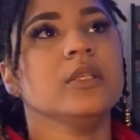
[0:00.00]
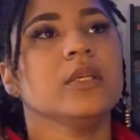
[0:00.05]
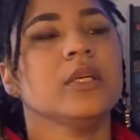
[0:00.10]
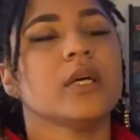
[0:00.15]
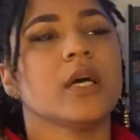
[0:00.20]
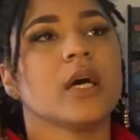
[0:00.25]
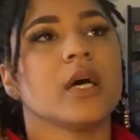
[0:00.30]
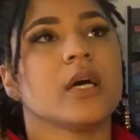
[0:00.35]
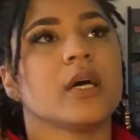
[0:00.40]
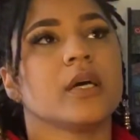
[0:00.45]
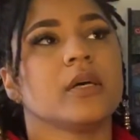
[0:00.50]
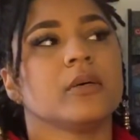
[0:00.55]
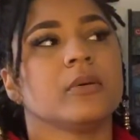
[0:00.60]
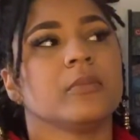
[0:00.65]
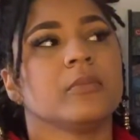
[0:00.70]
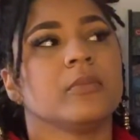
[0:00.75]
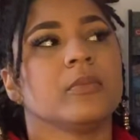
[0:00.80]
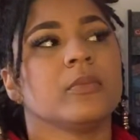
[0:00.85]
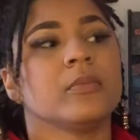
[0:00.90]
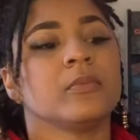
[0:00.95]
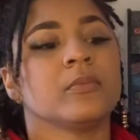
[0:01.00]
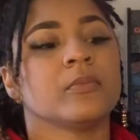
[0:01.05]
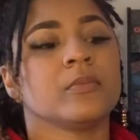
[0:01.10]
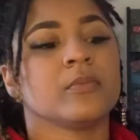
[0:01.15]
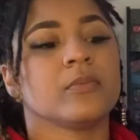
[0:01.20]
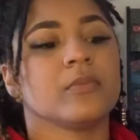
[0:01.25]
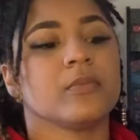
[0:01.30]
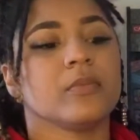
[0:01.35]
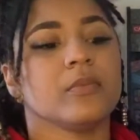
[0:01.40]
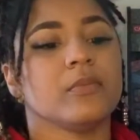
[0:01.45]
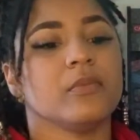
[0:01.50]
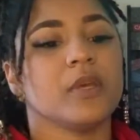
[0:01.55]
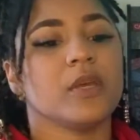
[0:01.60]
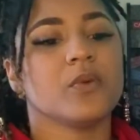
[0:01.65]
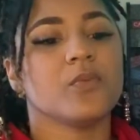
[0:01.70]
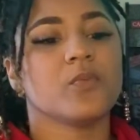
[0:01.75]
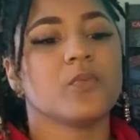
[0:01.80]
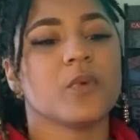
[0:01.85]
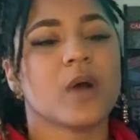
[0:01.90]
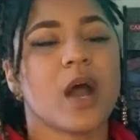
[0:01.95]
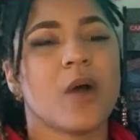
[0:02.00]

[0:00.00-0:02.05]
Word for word: um, it